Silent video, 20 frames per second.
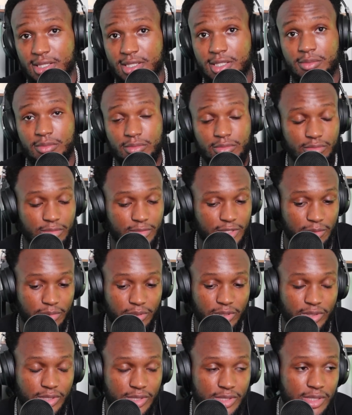Asim, to
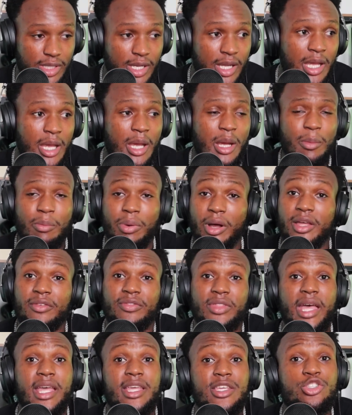be honest. But
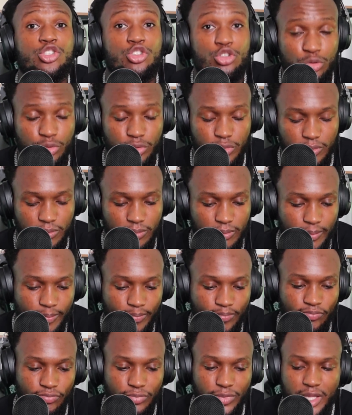if that is true,
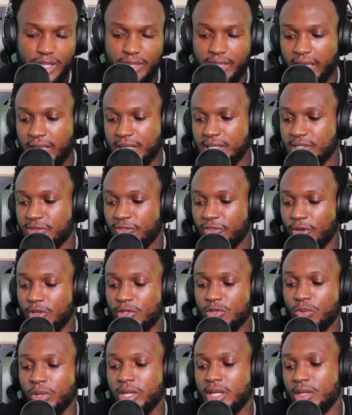that his
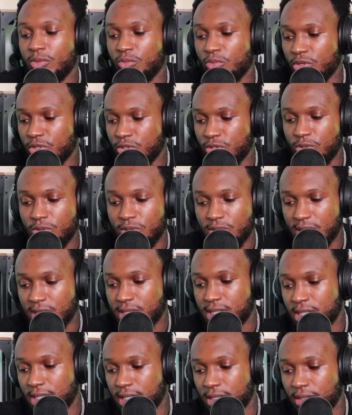first weigh-in was
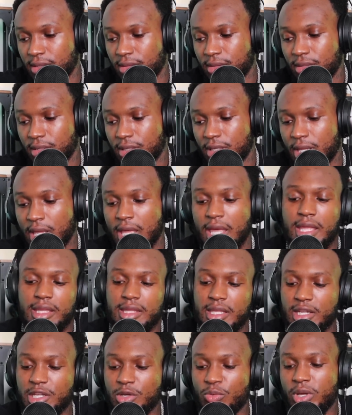216,
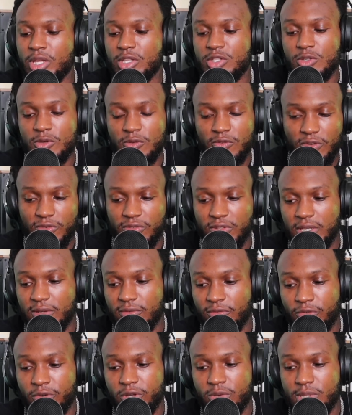then he weighed
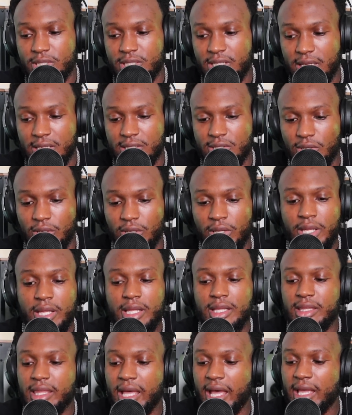215 three weeks later,
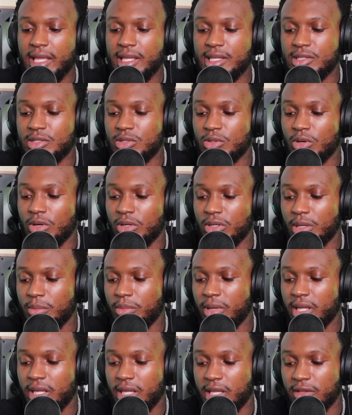that is not the
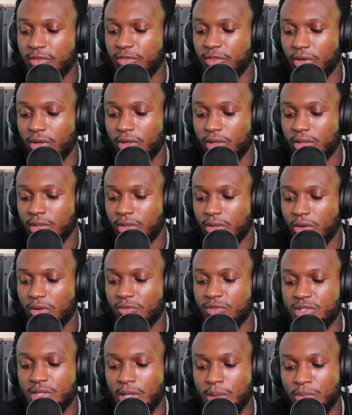behavior
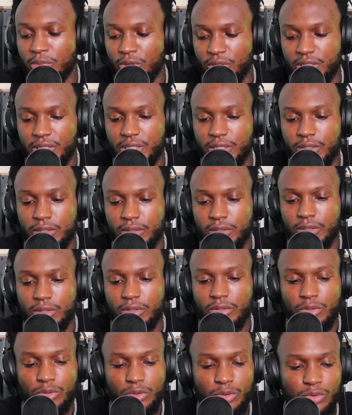of somebody
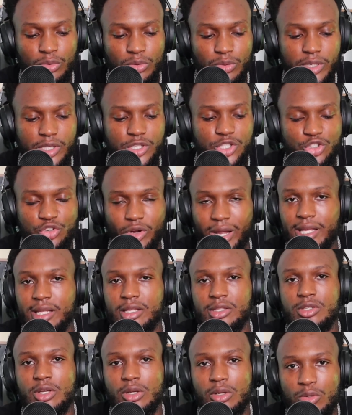who is
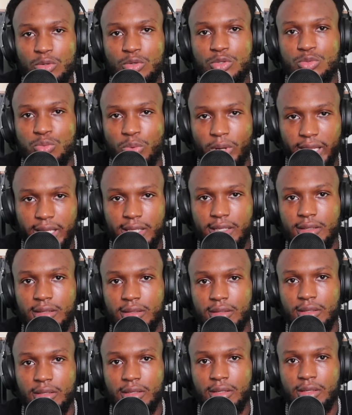trying to lose weight